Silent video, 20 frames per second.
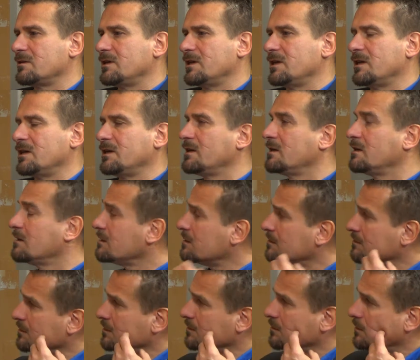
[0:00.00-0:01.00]
Yeah, yeah.
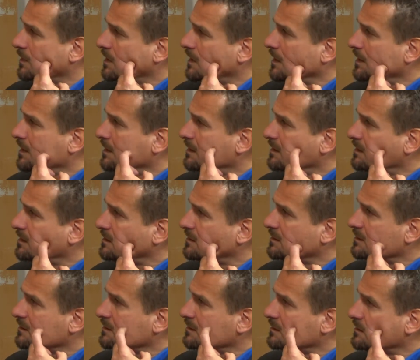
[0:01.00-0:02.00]
What I
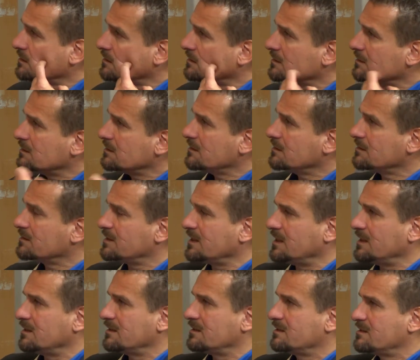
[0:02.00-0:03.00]

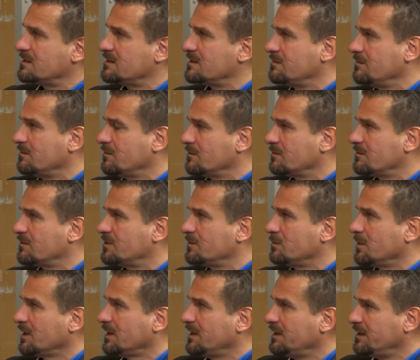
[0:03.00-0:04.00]
tend to
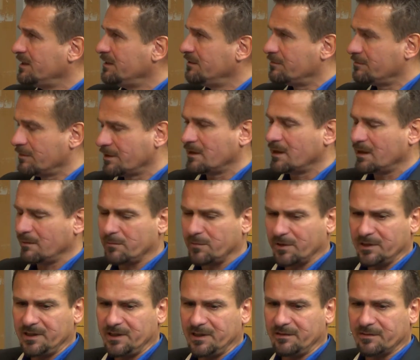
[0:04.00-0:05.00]
believe, what I
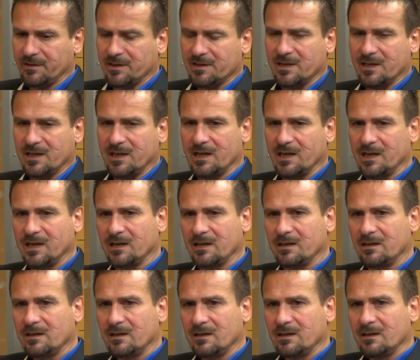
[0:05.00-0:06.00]
believe is that
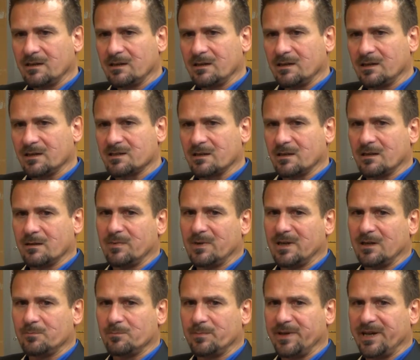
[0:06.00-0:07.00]
it's all
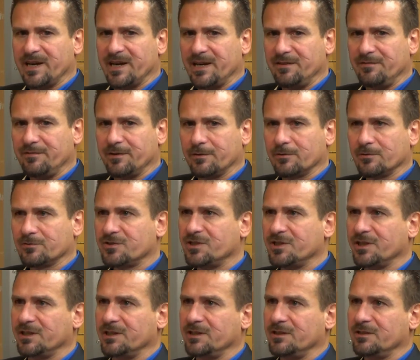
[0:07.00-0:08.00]
about behavioral
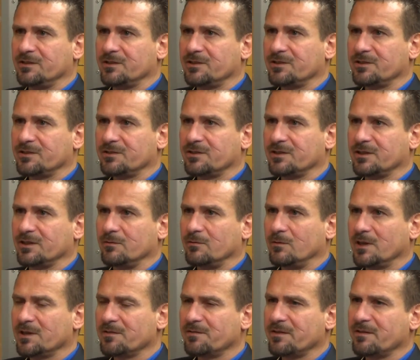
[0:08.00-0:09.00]
change. So
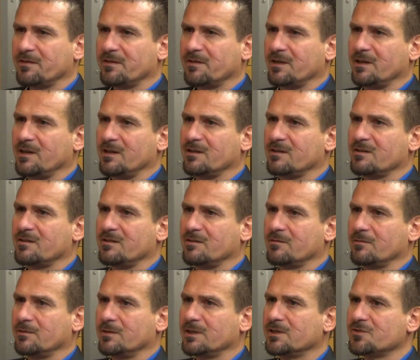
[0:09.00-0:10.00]
one of the things
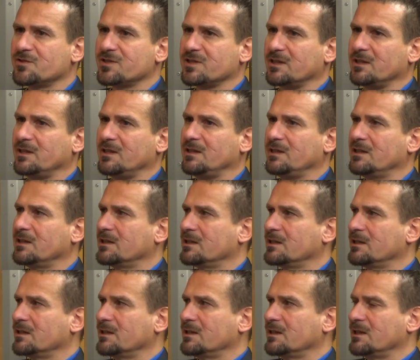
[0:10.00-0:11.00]
you will see
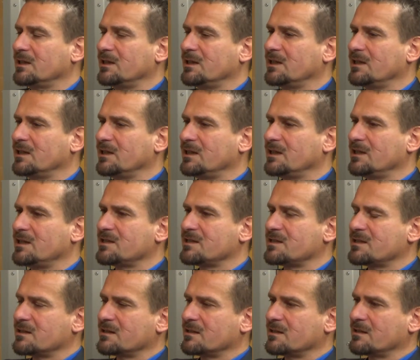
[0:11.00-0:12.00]
is